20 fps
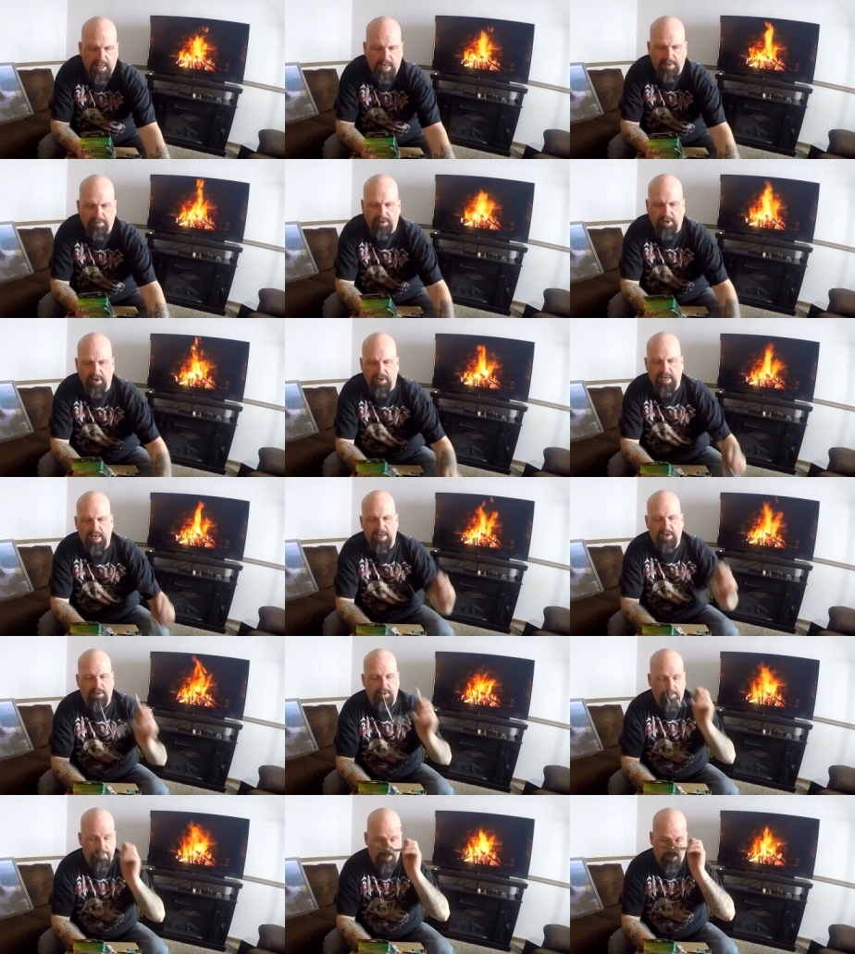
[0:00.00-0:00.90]
I've heard a lot
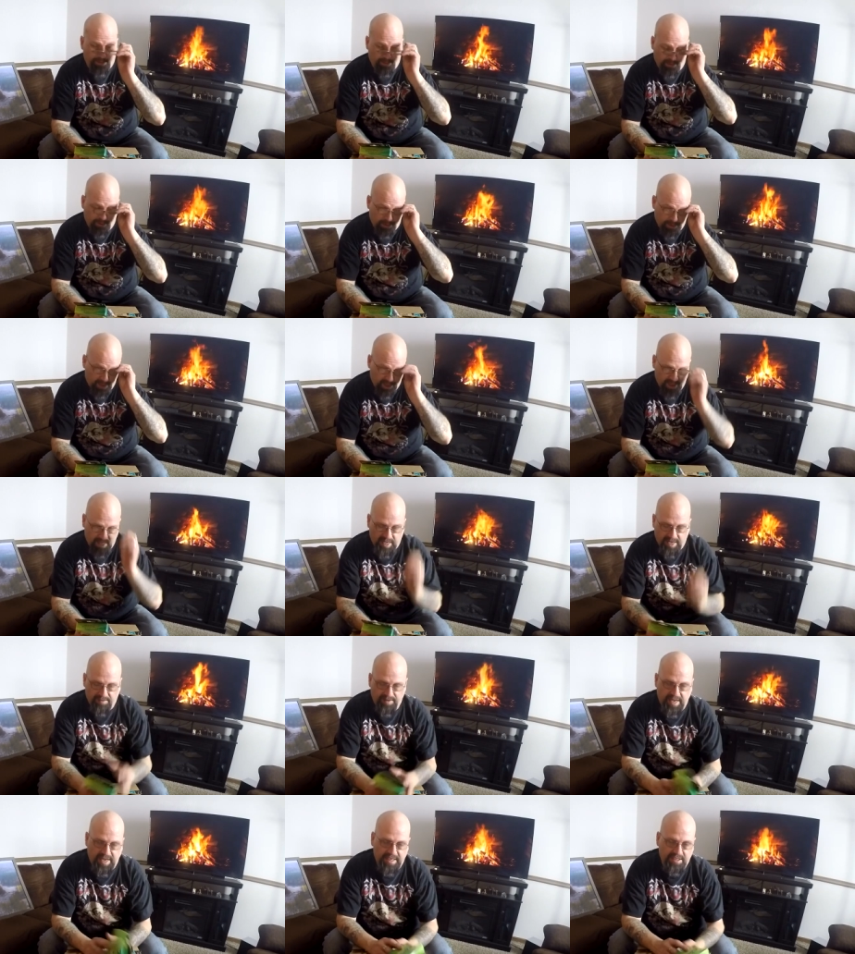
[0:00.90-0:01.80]
of other people
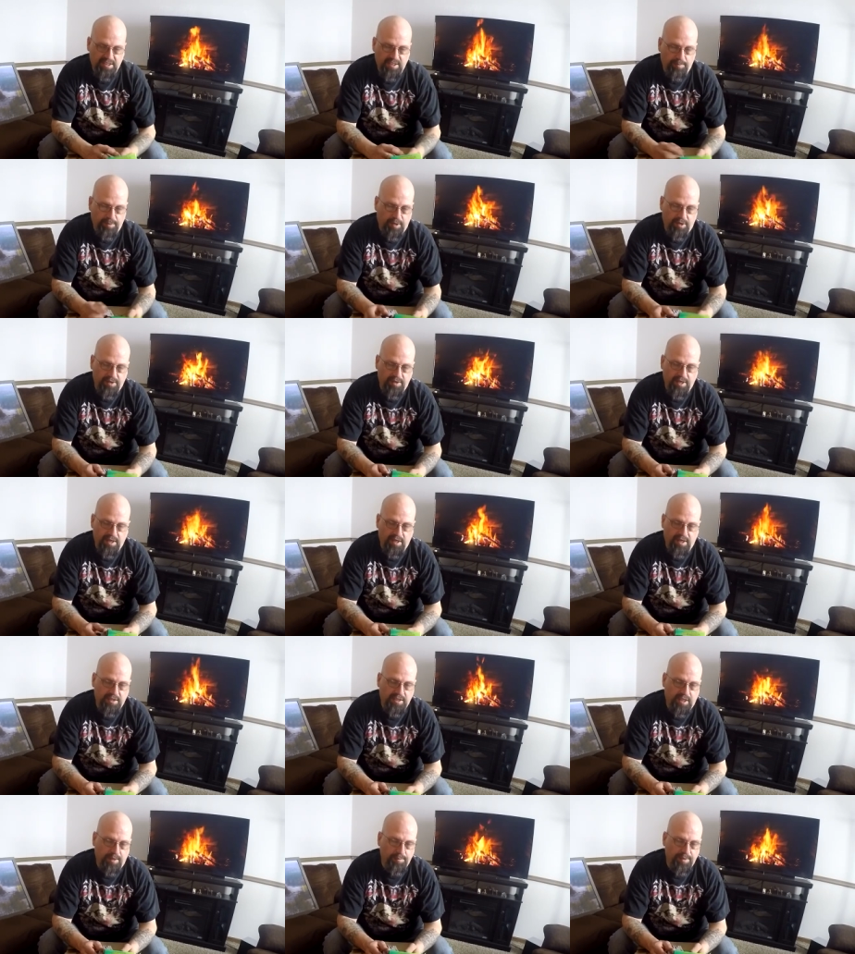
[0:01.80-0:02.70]
have asked about it, and they're
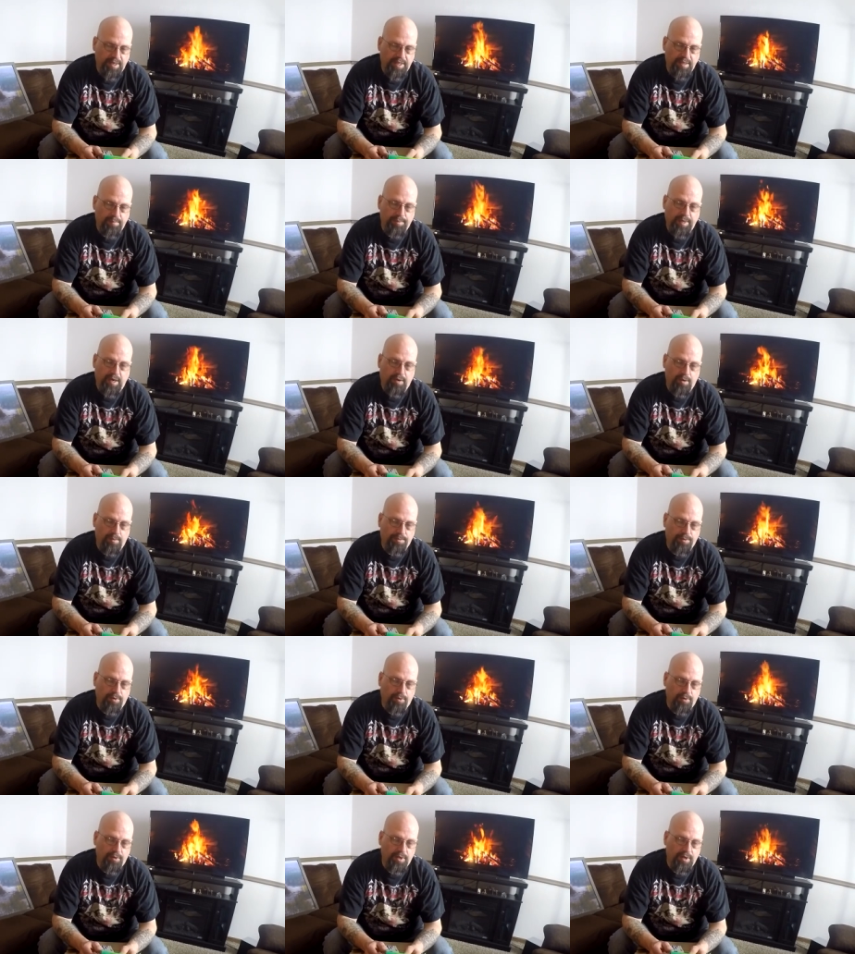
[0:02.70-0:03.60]
all telling me to get Power
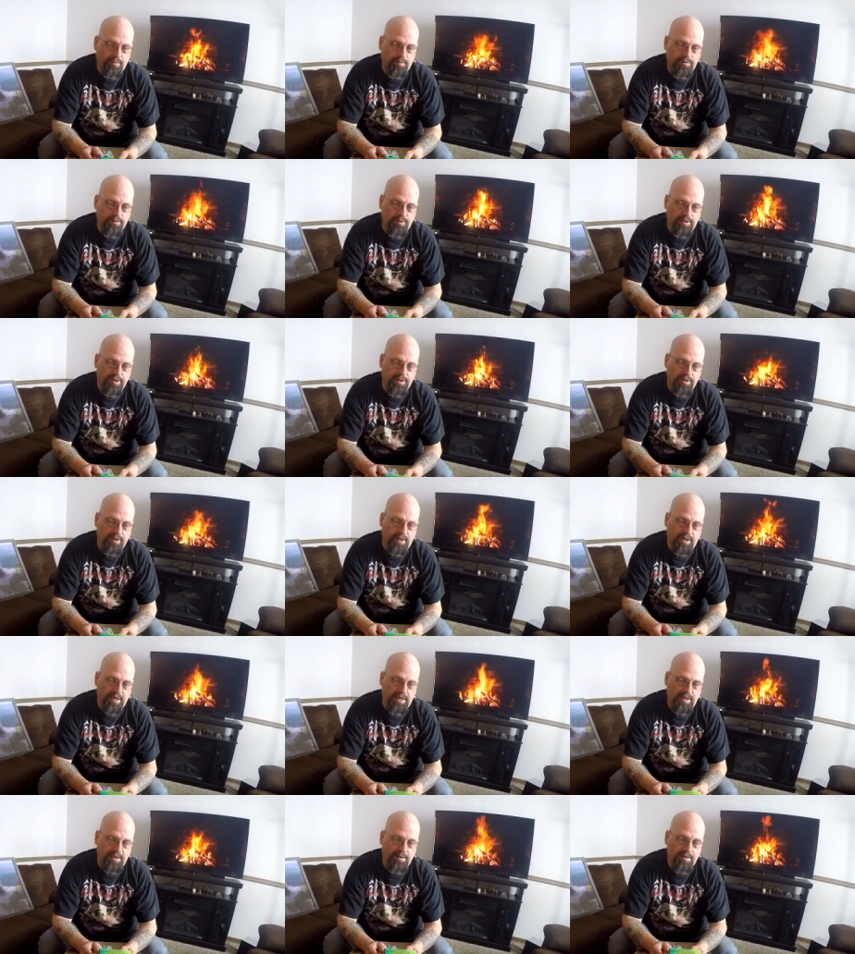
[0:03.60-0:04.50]
Pro, that it was really good
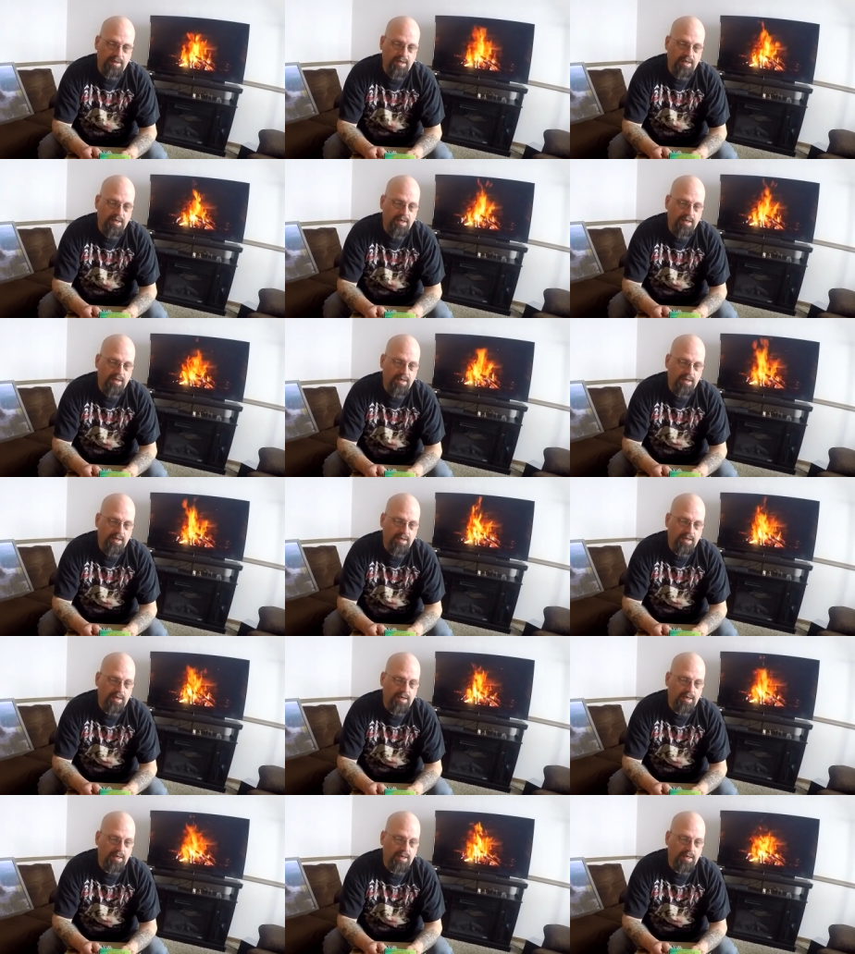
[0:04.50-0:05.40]
line.
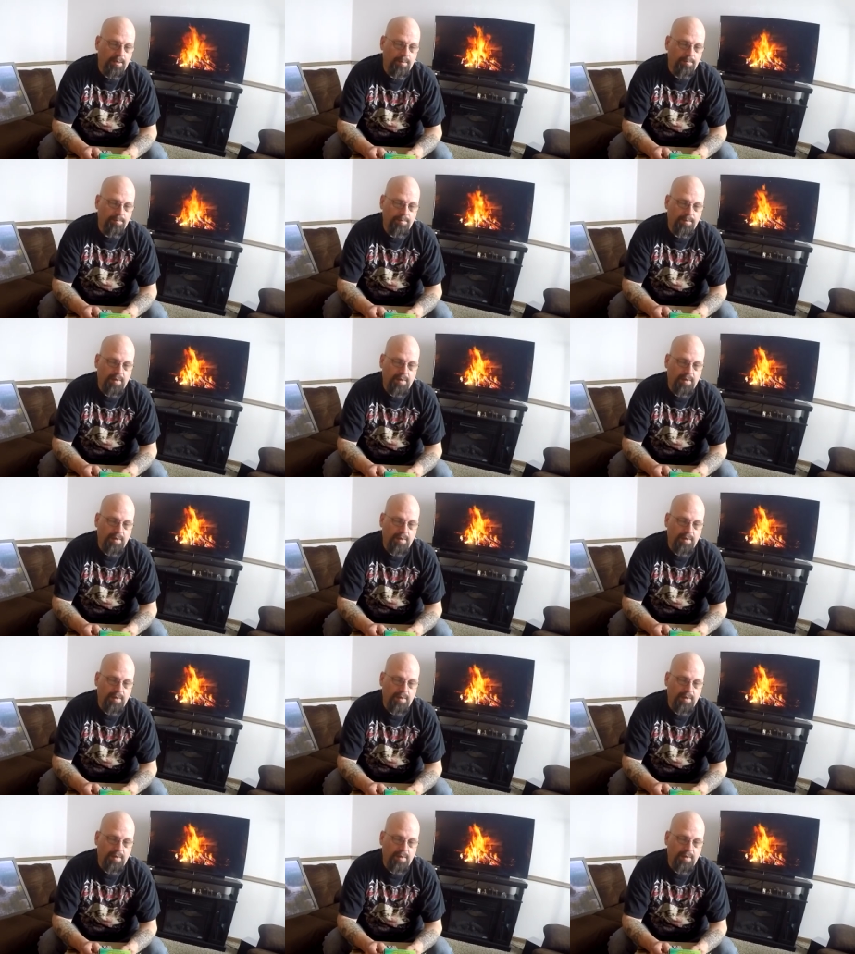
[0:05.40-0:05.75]
Um,